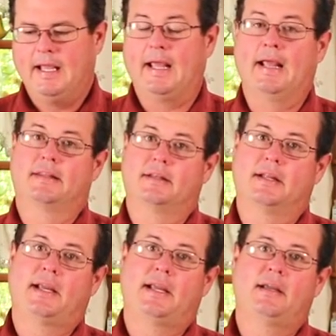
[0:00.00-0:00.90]
And
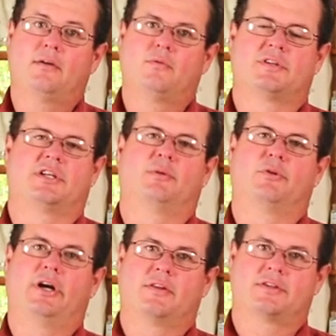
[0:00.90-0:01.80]
today we're
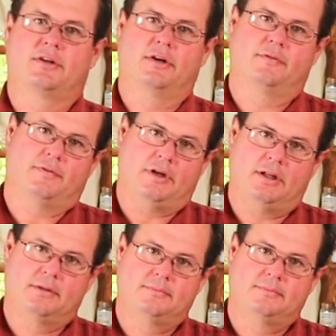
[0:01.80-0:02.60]
celebrating the start of fall.